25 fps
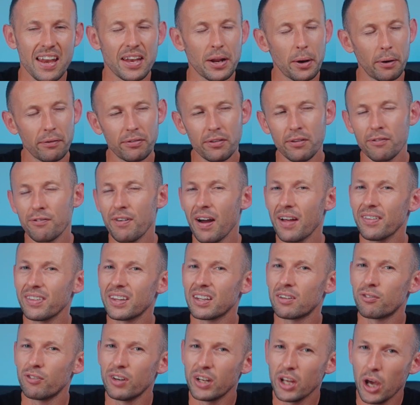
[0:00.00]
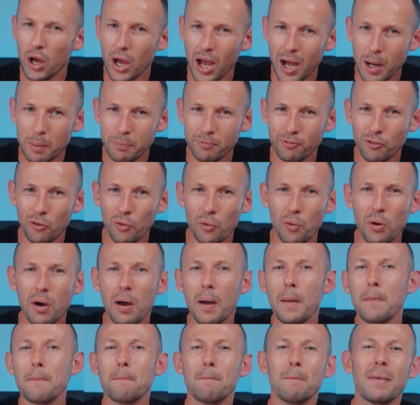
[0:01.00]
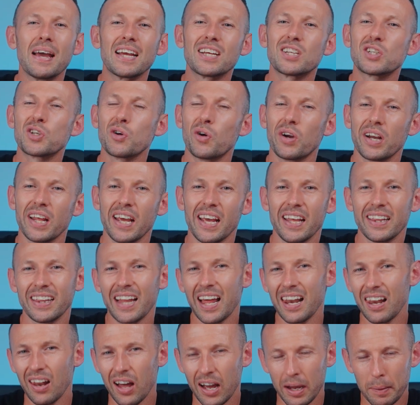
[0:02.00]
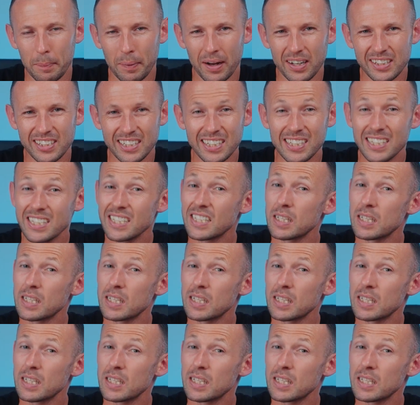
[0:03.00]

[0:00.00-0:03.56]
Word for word: Now if you found this video helpful, make sure to hit that like button,